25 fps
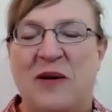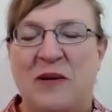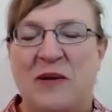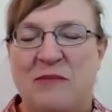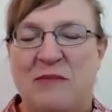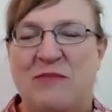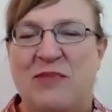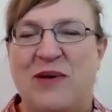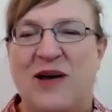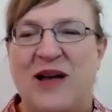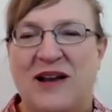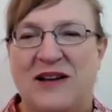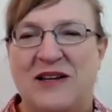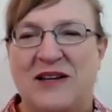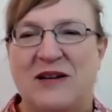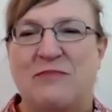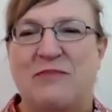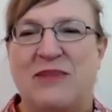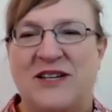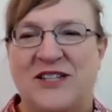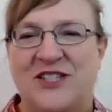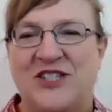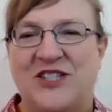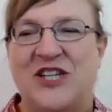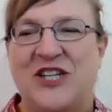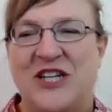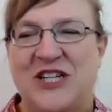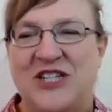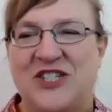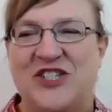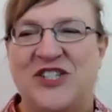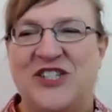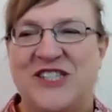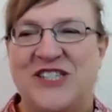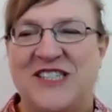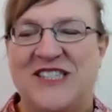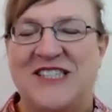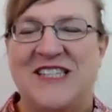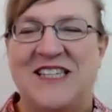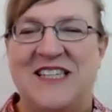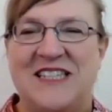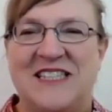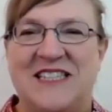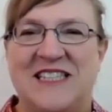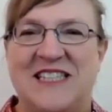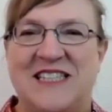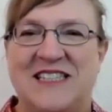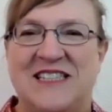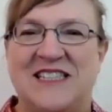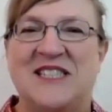impacted by change in
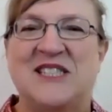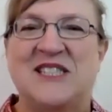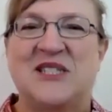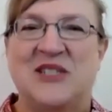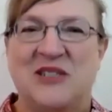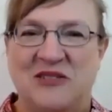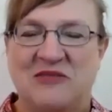seasons.